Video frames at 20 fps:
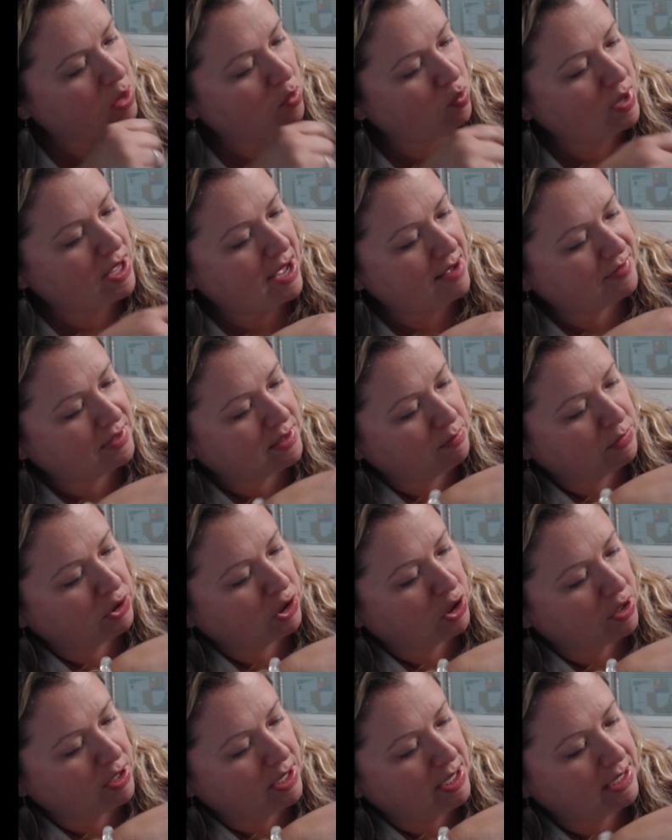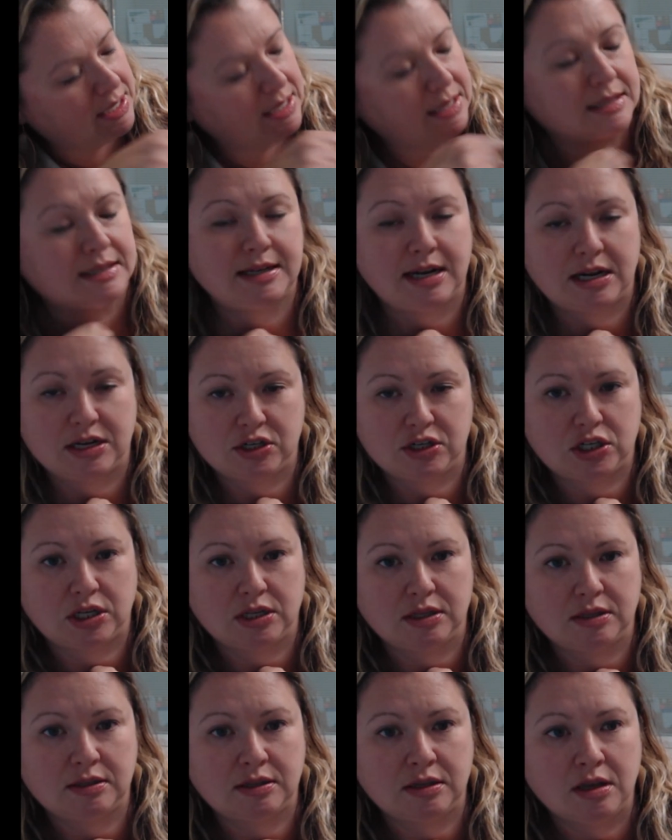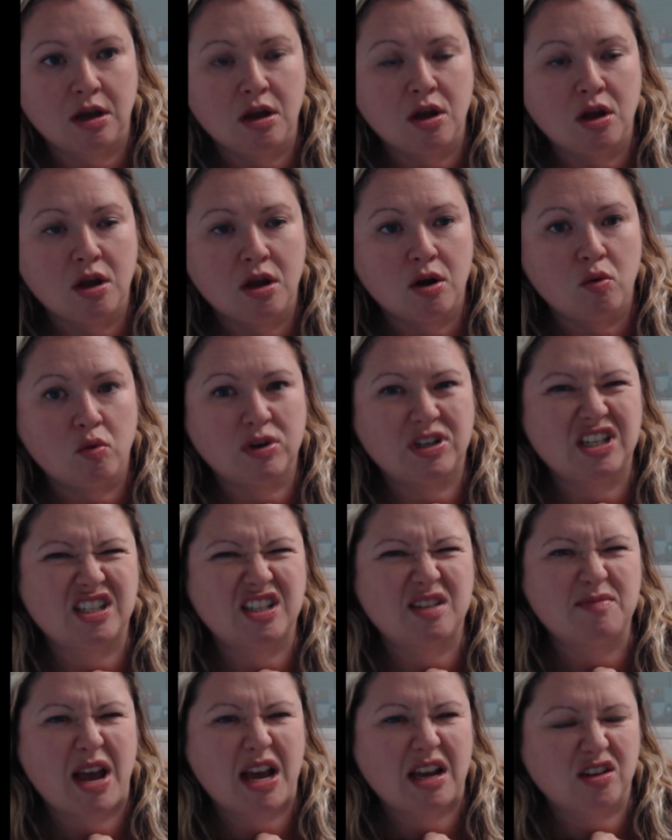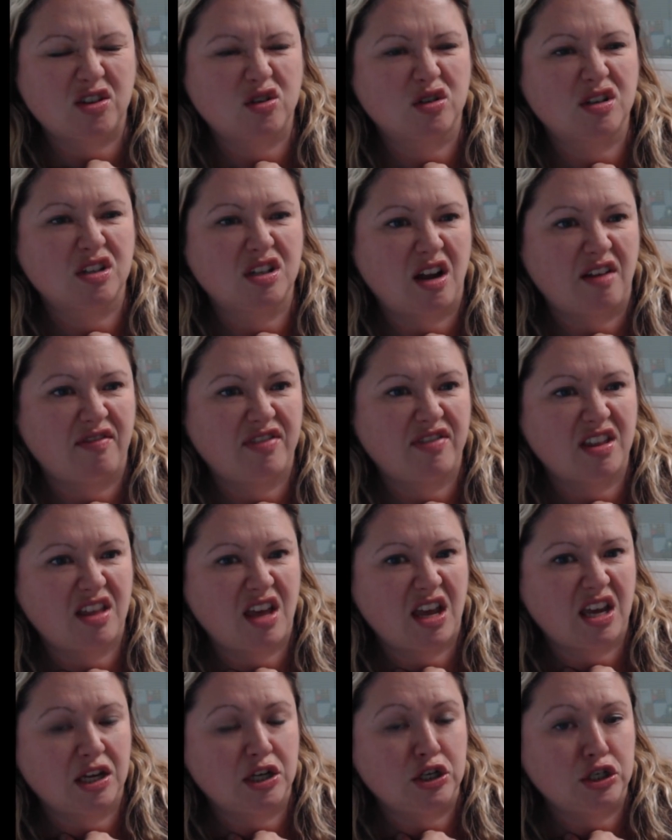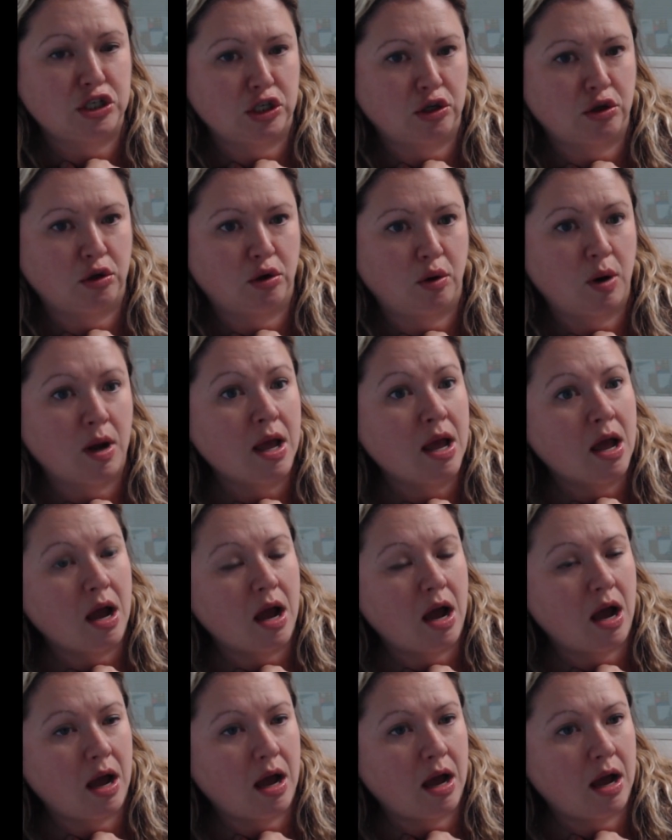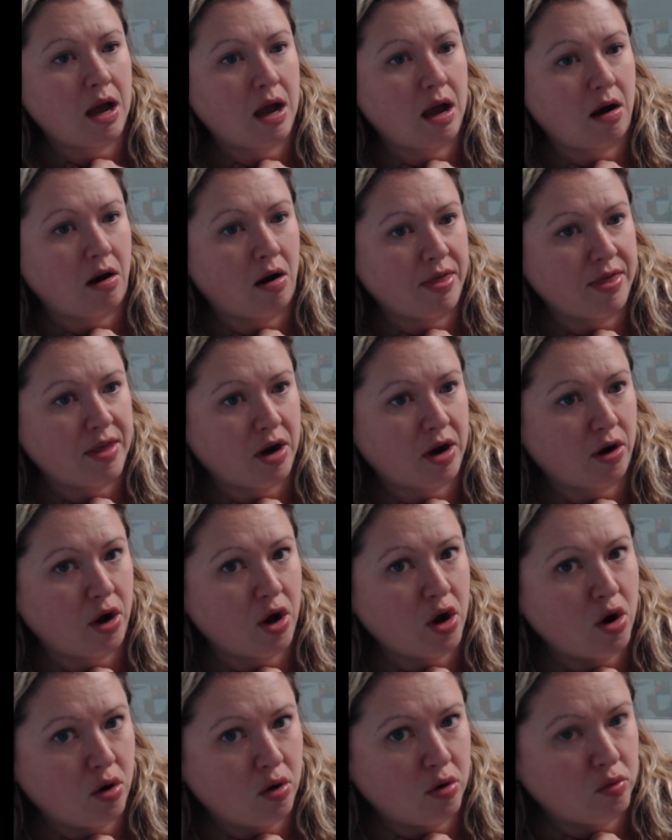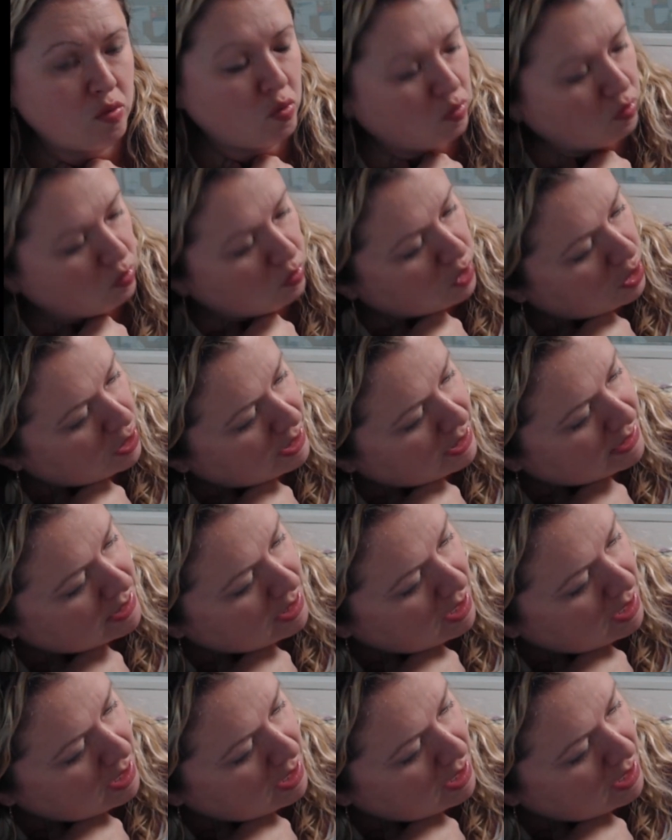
We have some learning extensions, which is some extra stuff that they can do uh, on their own learning